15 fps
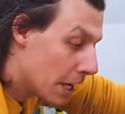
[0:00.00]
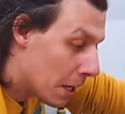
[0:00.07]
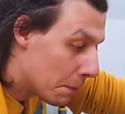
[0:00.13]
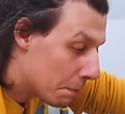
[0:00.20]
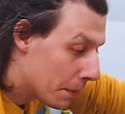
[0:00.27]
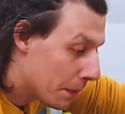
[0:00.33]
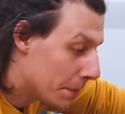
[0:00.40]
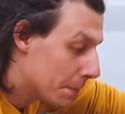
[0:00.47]

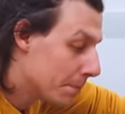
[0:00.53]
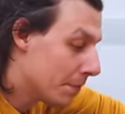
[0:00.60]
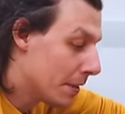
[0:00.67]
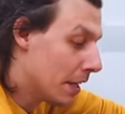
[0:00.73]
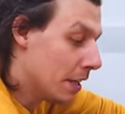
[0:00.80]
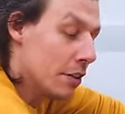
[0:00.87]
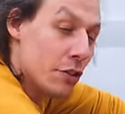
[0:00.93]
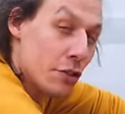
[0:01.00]
up
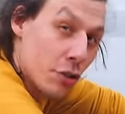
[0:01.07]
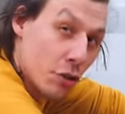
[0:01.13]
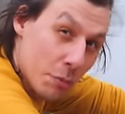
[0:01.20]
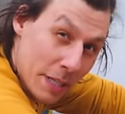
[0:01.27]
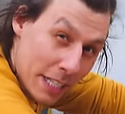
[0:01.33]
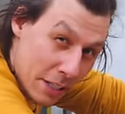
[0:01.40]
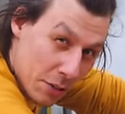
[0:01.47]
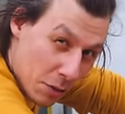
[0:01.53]
too
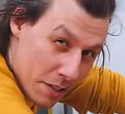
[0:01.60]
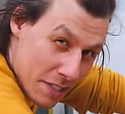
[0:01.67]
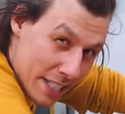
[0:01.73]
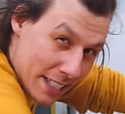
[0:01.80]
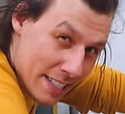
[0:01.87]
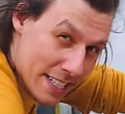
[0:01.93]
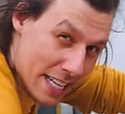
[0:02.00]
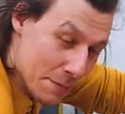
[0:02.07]
many drawers at
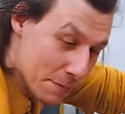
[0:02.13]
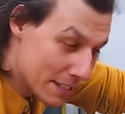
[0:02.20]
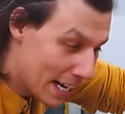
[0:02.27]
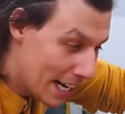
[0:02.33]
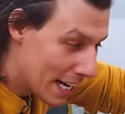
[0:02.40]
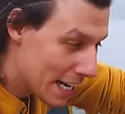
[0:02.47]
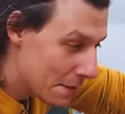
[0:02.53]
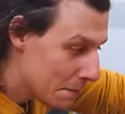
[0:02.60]
the same
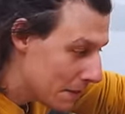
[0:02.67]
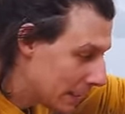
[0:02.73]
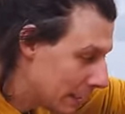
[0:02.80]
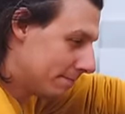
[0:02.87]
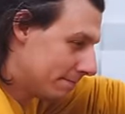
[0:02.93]
time,